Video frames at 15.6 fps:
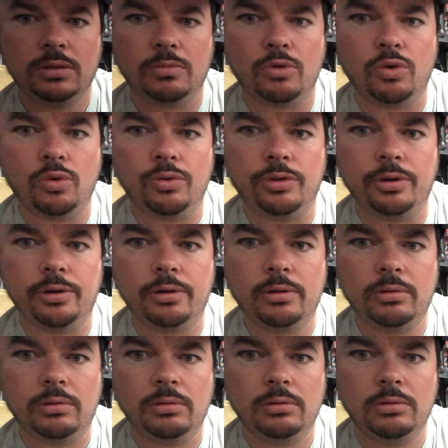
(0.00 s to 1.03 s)
Some older
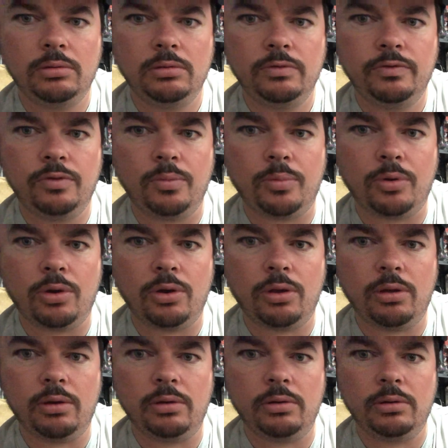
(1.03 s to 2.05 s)

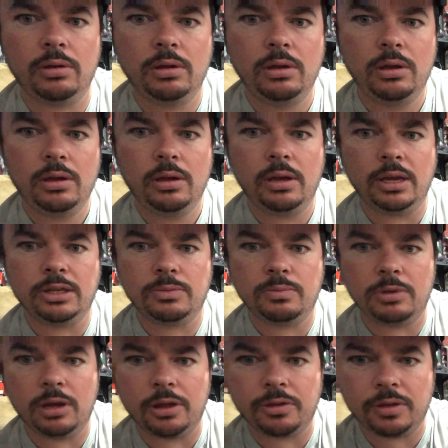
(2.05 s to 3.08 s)
football,
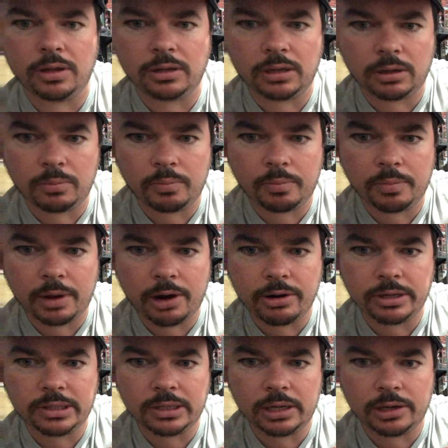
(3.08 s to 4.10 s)
SP Authentic,
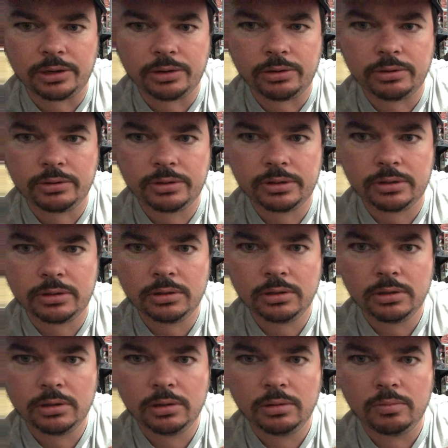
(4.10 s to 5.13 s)
Barry Sanders,
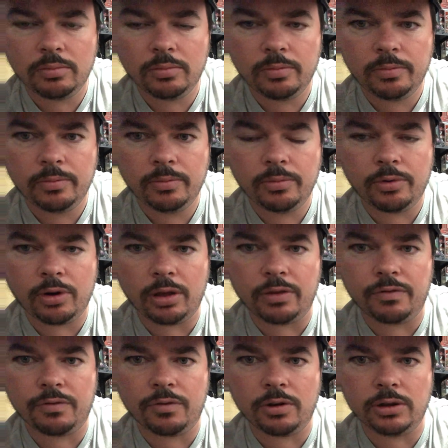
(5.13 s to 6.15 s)

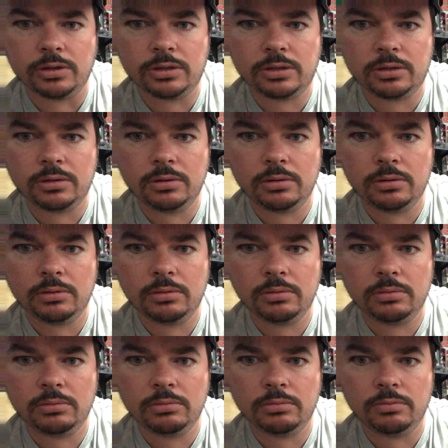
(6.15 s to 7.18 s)
probably the funnest
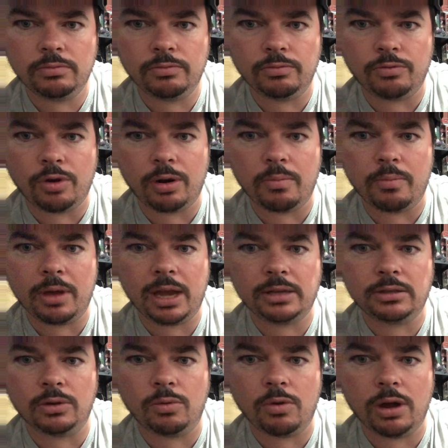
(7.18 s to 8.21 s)
running
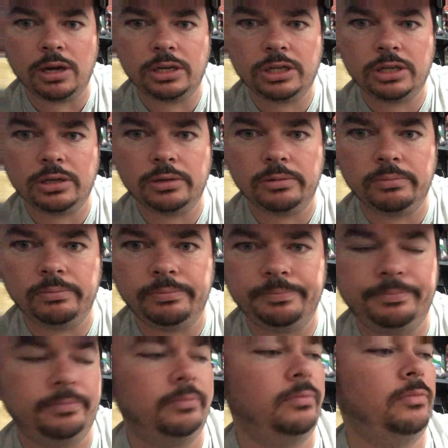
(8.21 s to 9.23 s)
back to watch
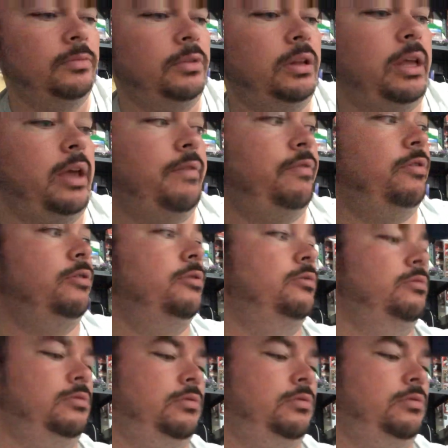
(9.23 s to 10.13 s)
ever.